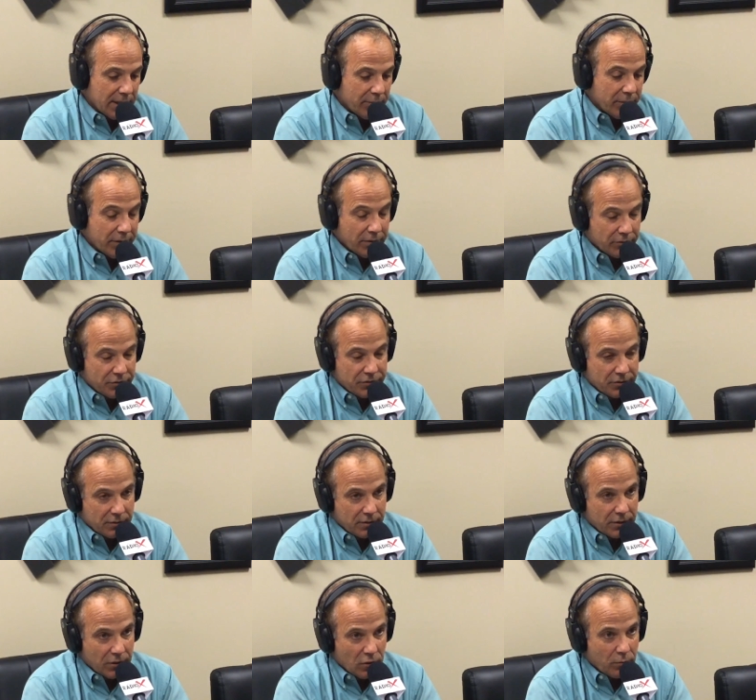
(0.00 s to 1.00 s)
but you're
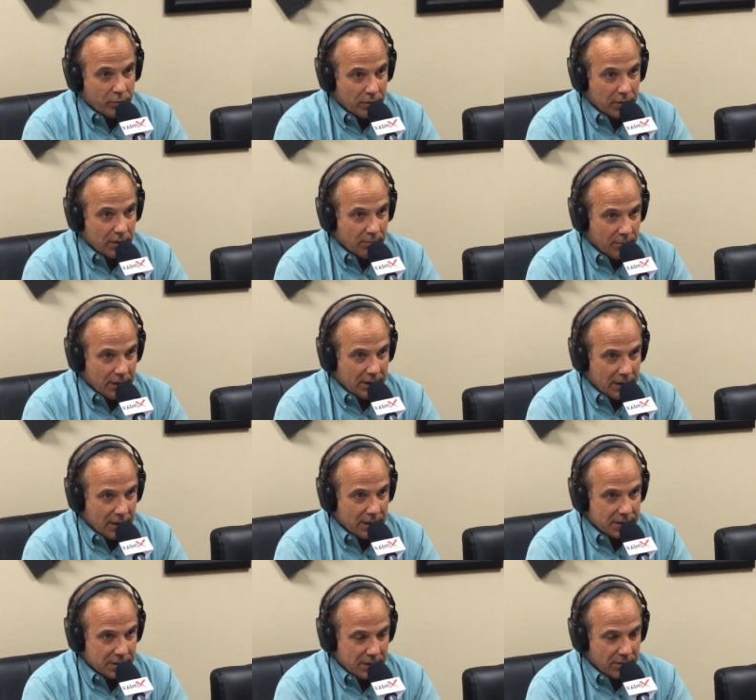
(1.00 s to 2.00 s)
certainly opening up my
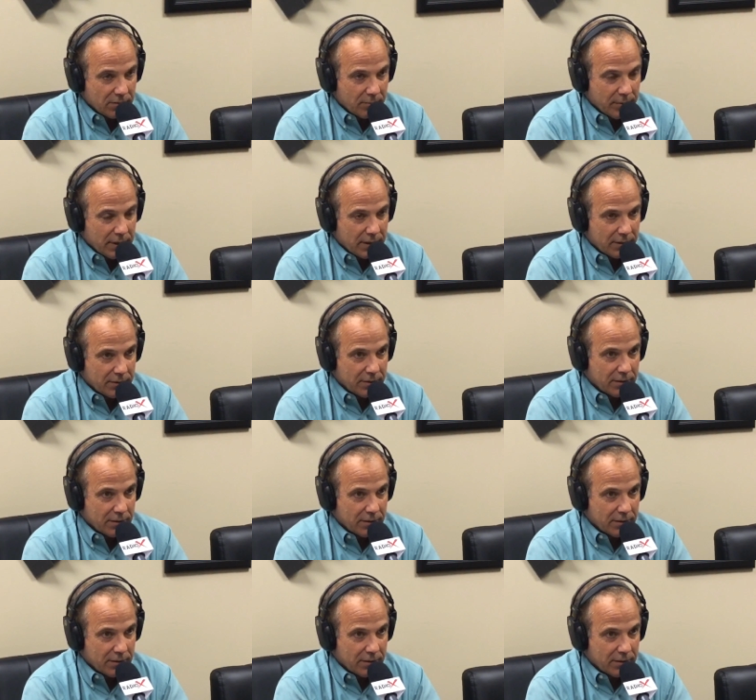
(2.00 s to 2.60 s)
eyes here about